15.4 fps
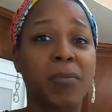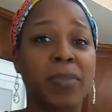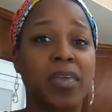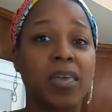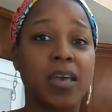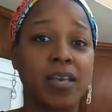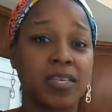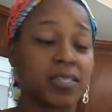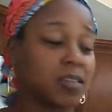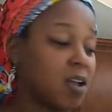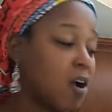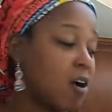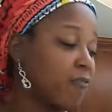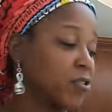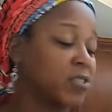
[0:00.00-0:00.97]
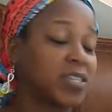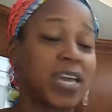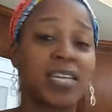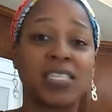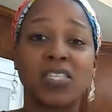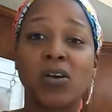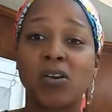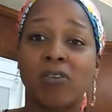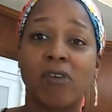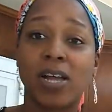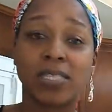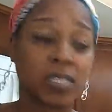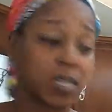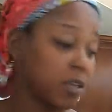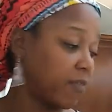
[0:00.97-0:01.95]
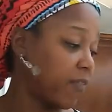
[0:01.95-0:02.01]
because it offers that
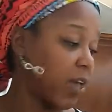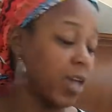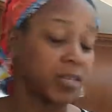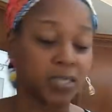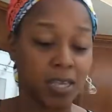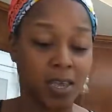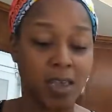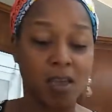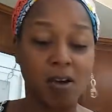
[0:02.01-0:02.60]
deodorizing effect.